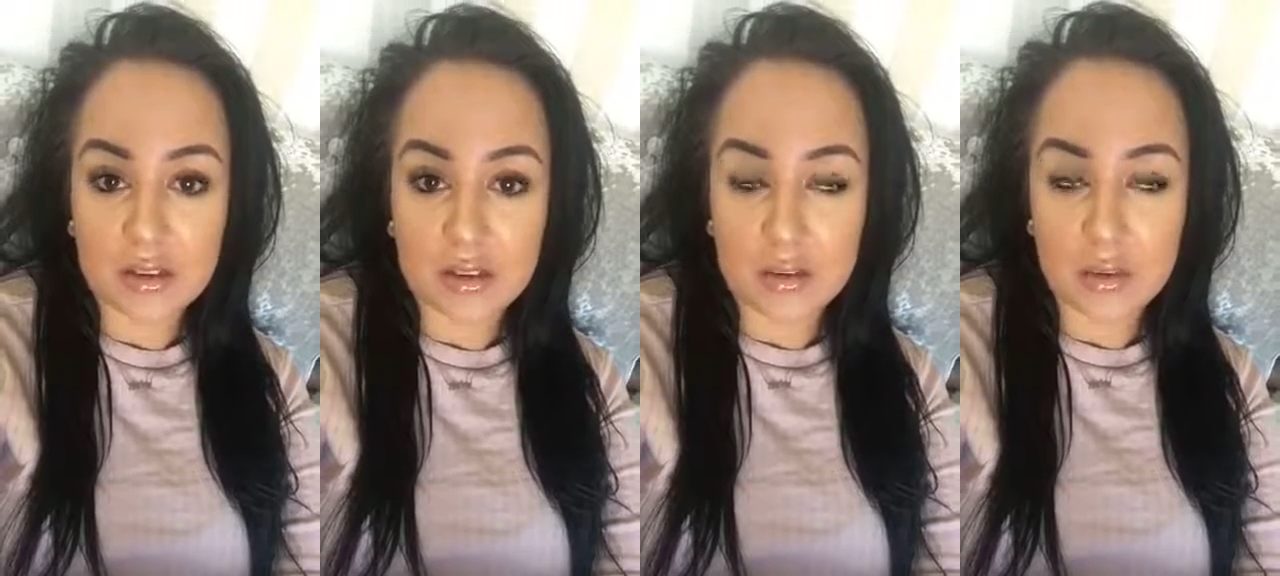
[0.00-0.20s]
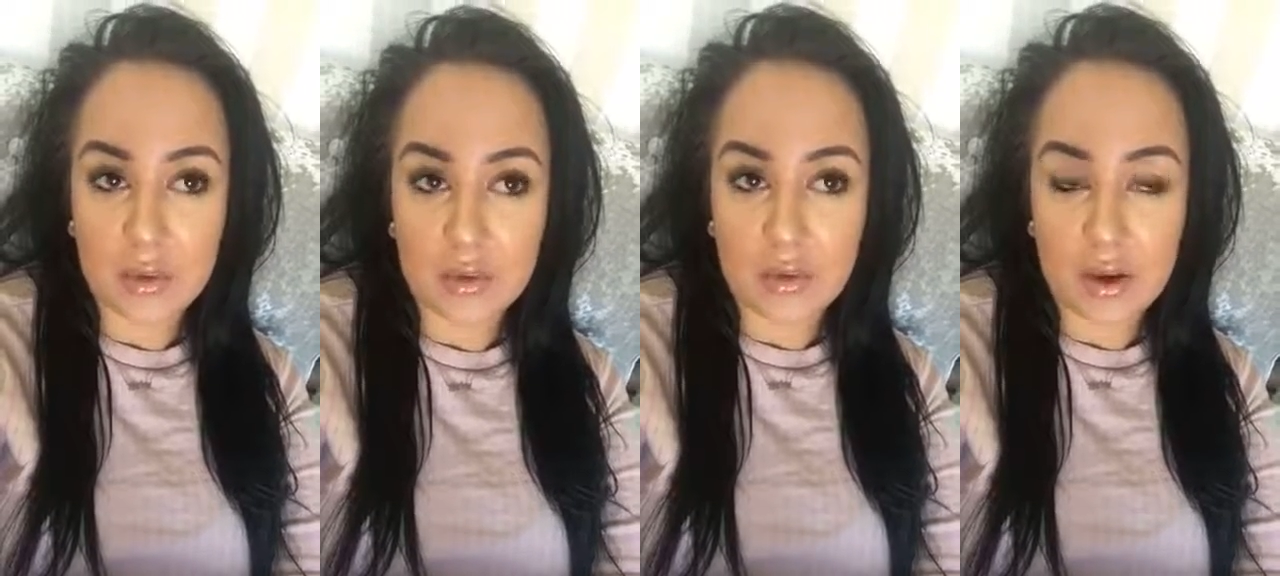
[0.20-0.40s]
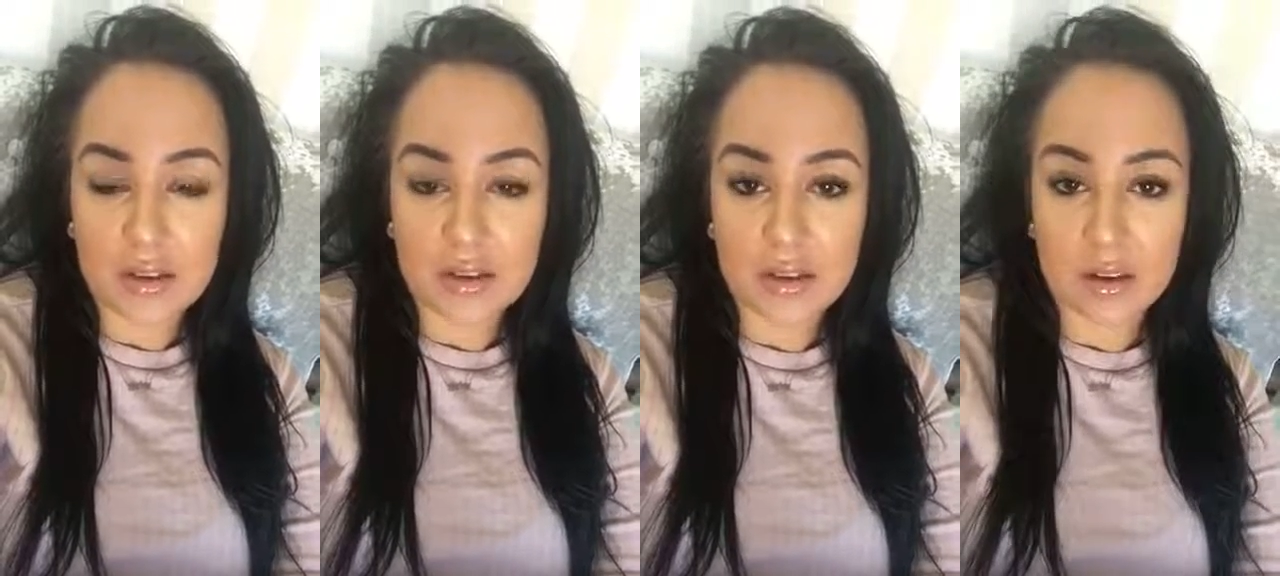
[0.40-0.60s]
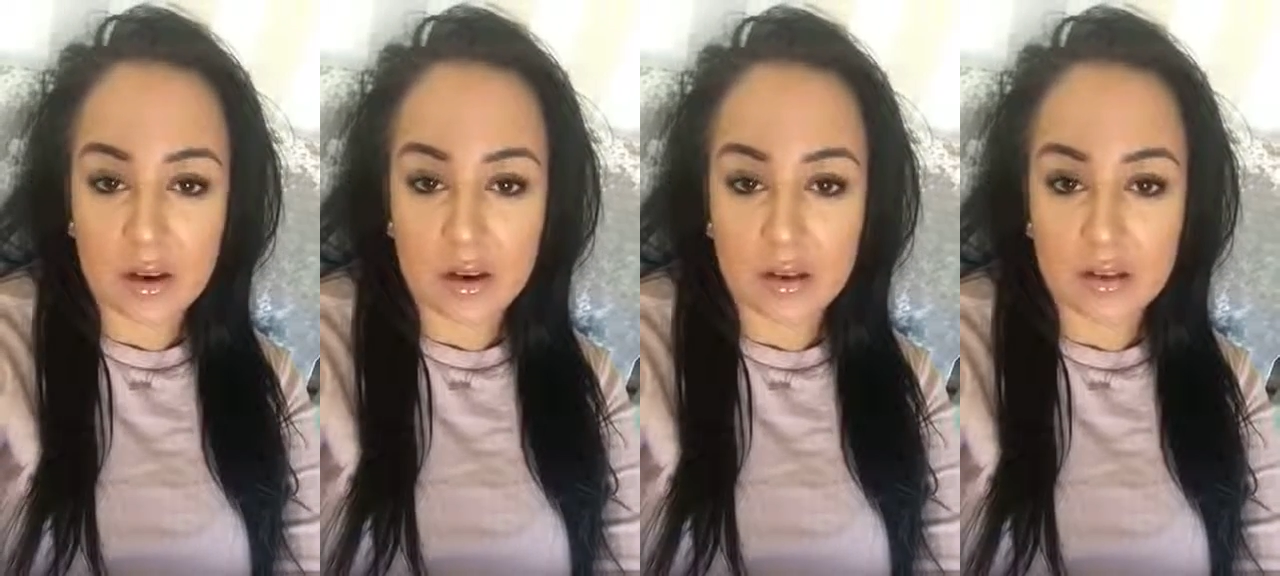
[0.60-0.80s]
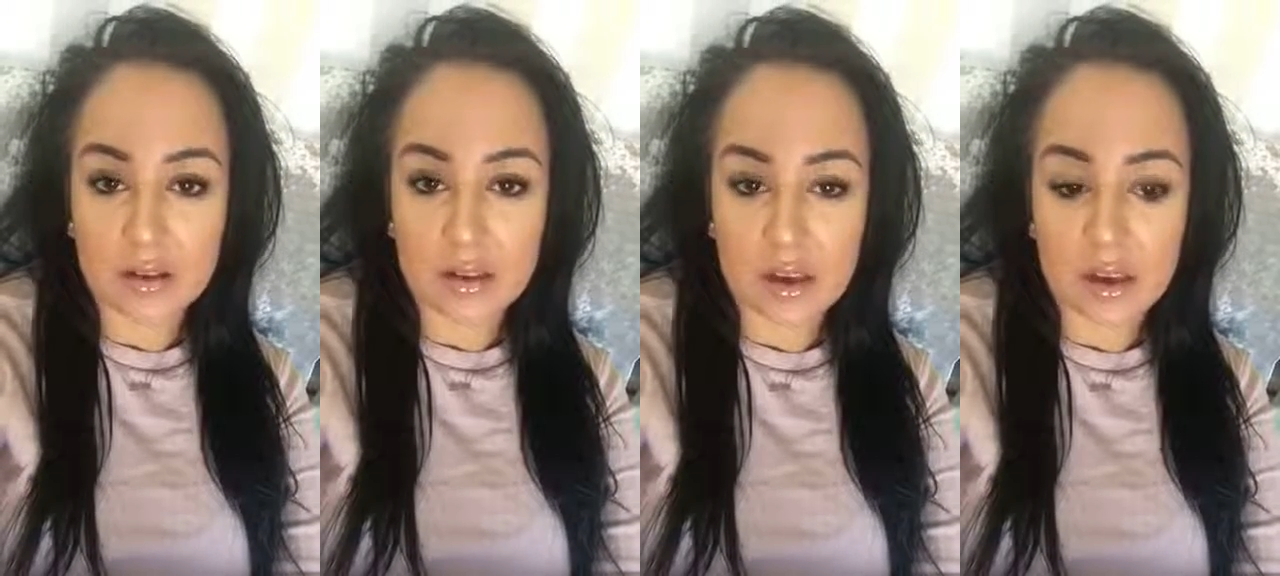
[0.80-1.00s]
since we first
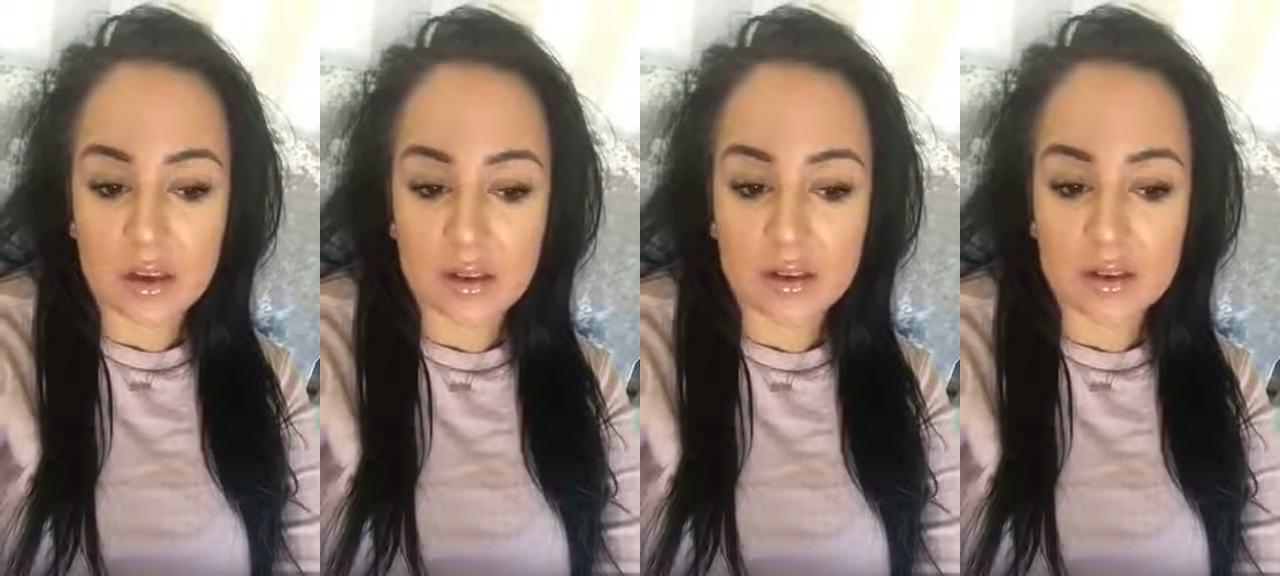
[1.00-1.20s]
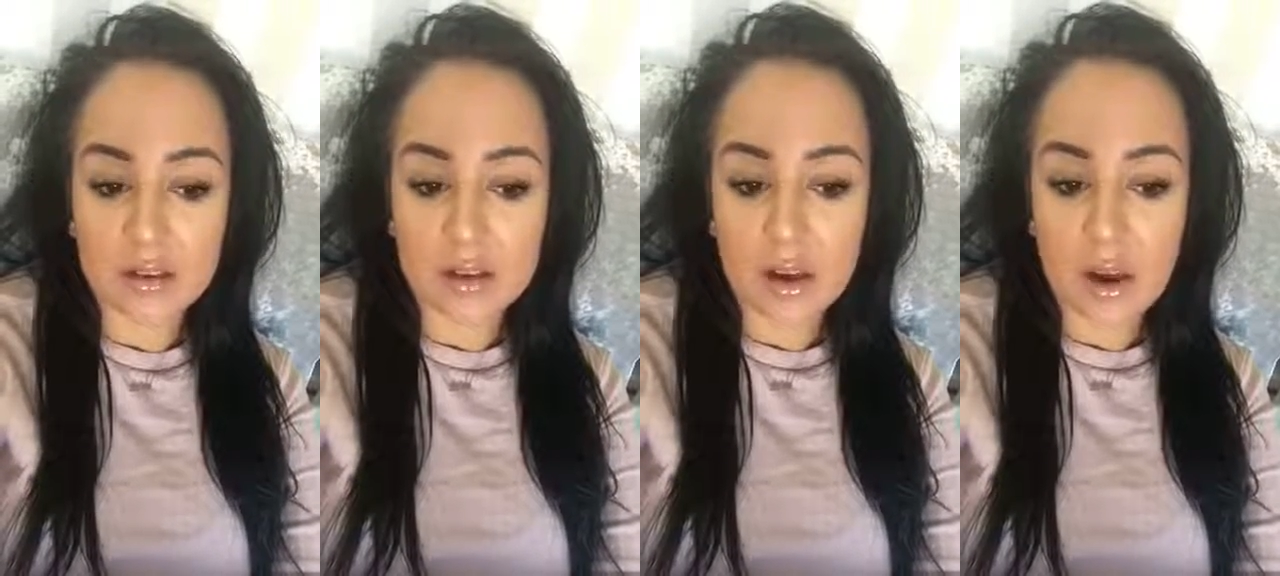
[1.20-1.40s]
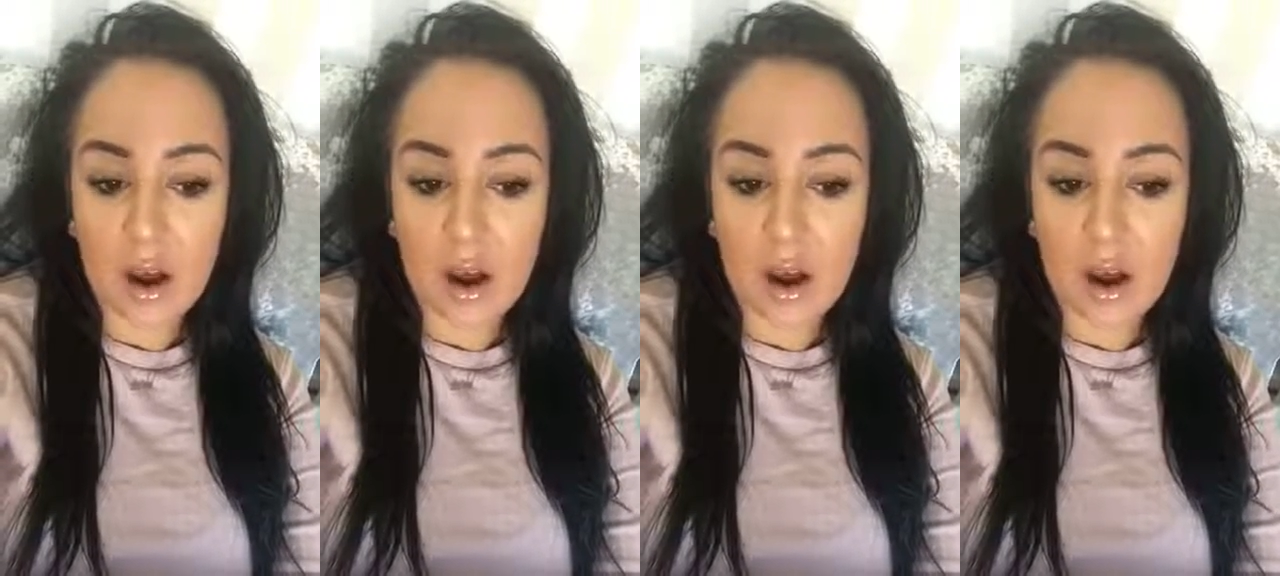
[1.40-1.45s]
started.